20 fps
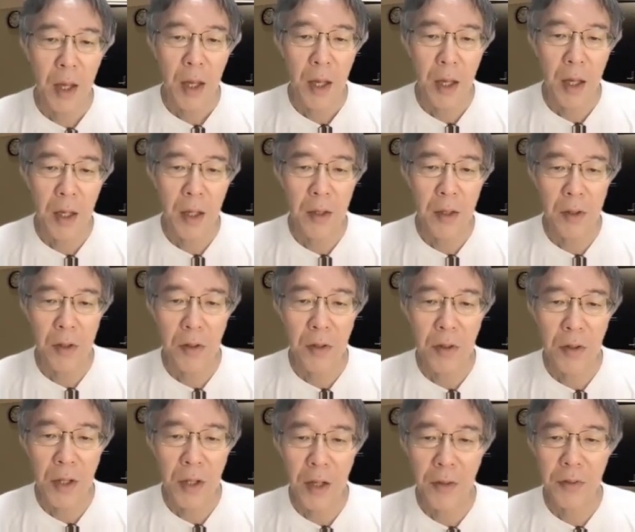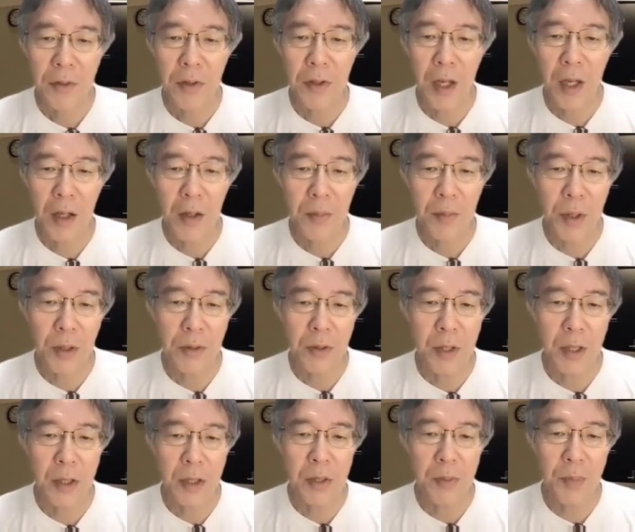And you don't have to care about
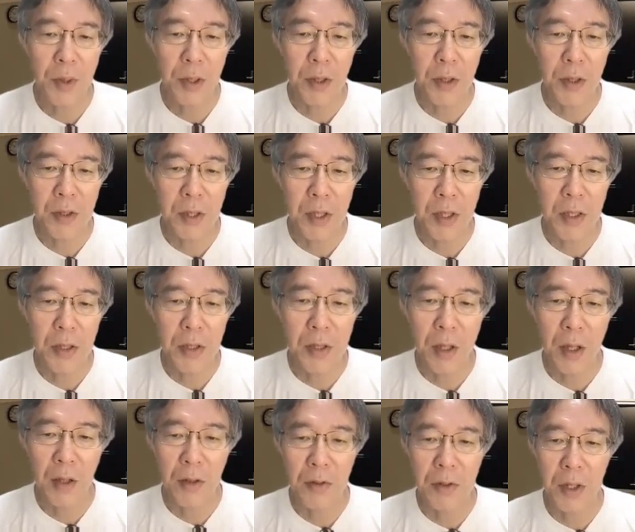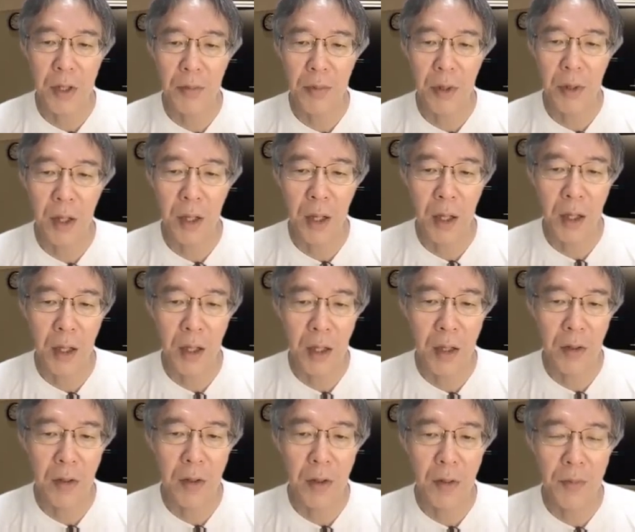this, but the C-star algebra
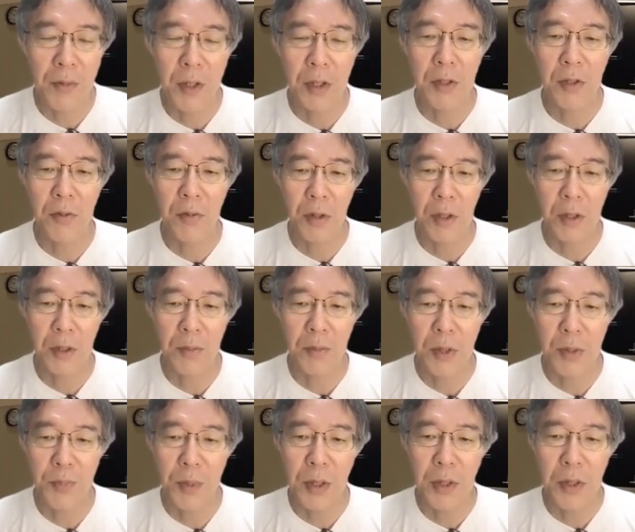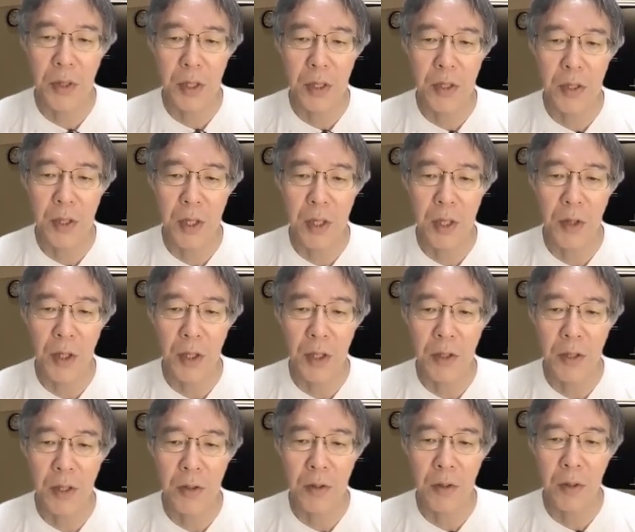R of this quantum spin system is
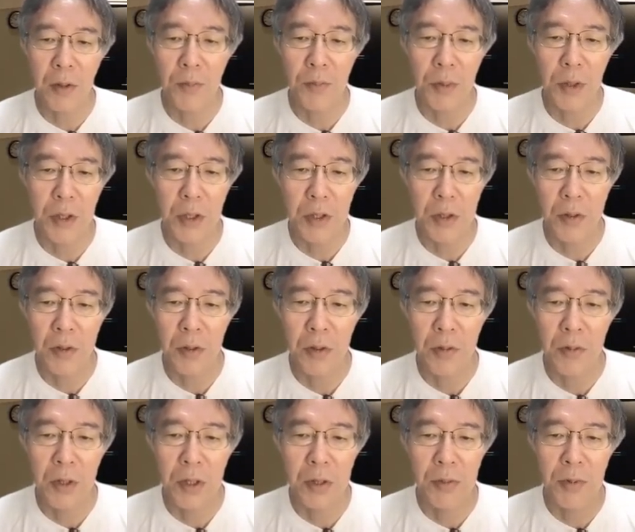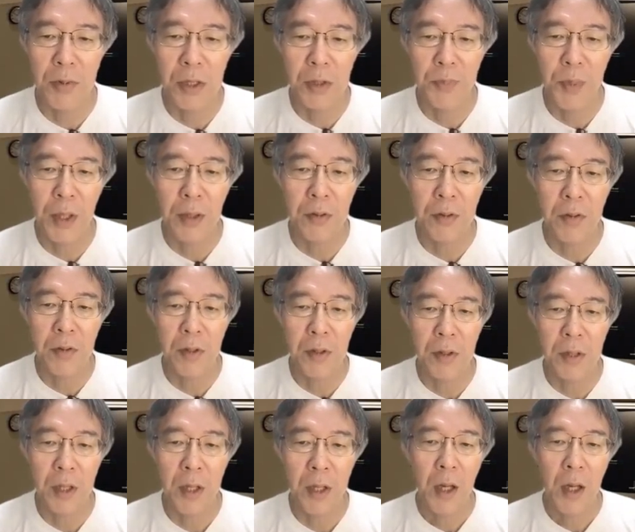the completion with respect to the,
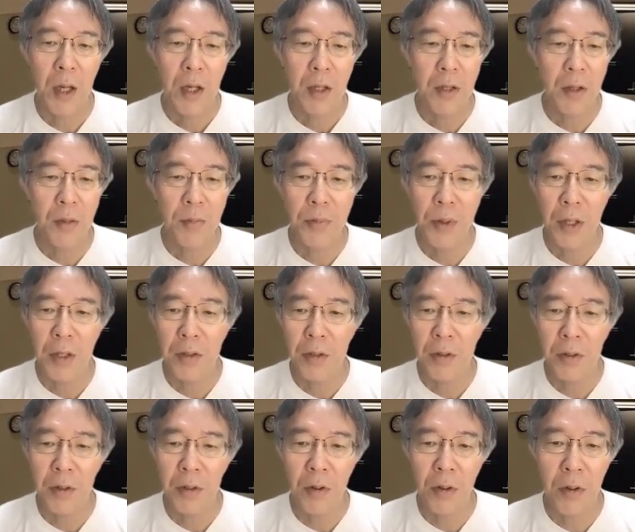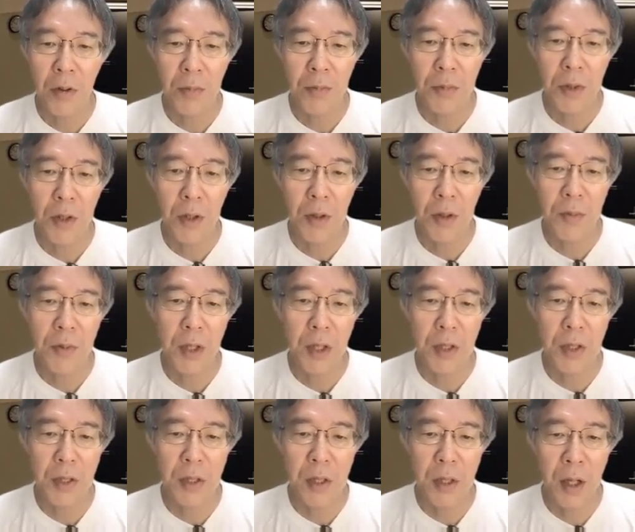the operator norm of
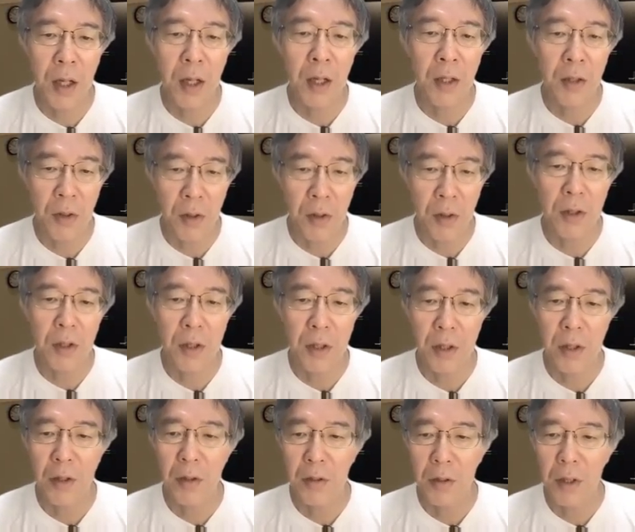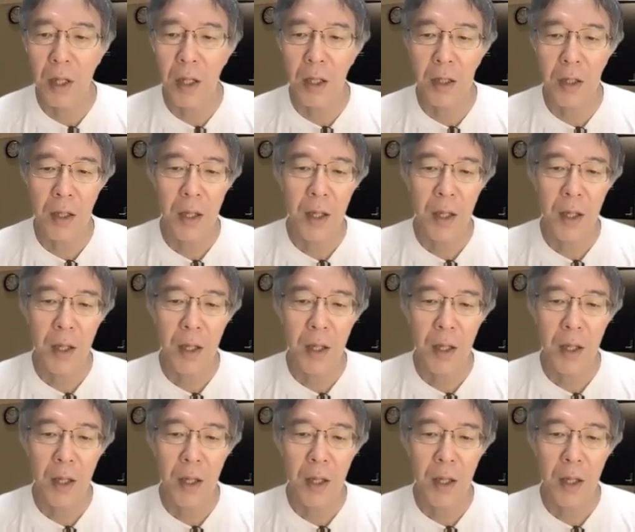this R uh, lock. Okay.